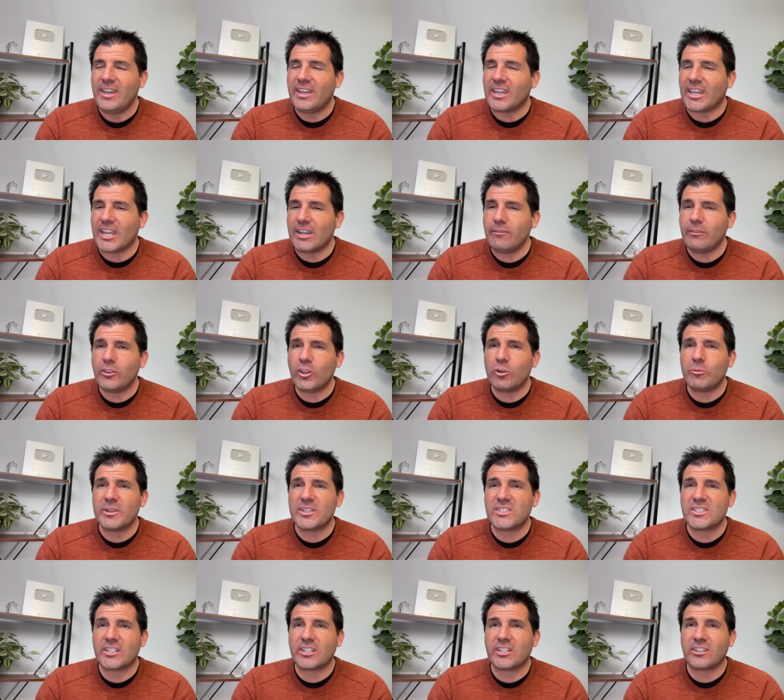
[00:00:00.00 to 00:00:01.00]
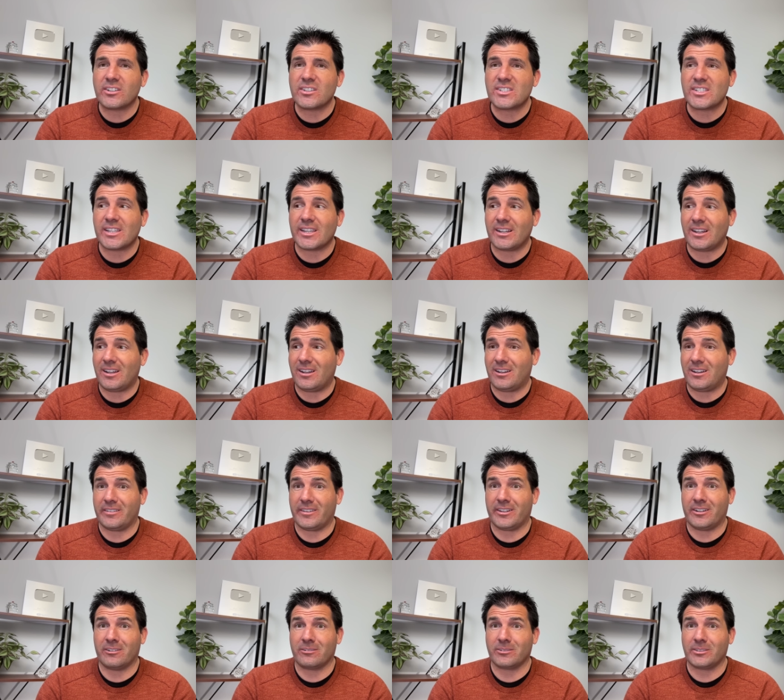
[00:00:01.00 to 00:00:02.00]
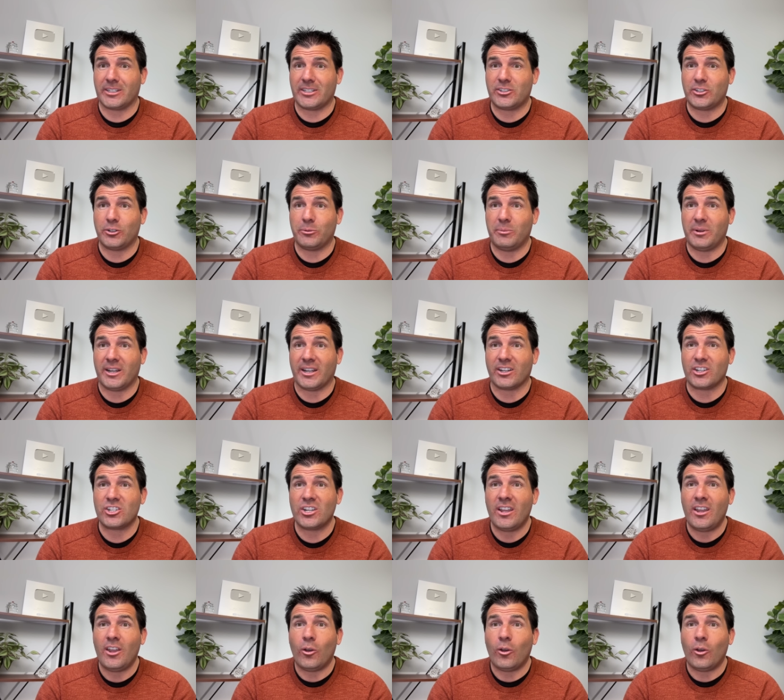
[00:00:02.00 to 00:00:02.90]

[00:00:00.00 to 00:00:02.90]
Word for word: even though we sit here and say, oh, they don't really do much,